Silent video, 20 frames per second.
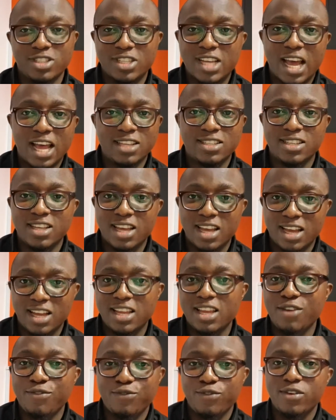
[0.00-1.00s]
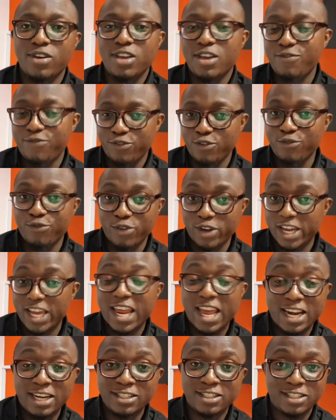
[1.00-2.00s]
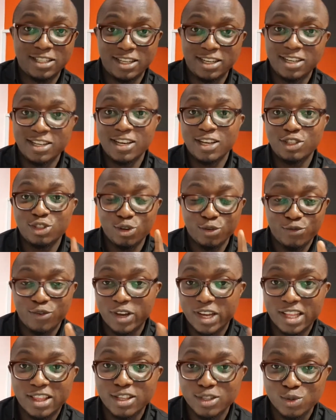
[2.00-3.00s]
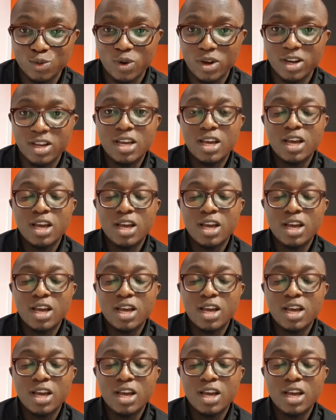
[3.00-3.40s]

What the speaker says: Guys, if you forget anything, don't forget this one.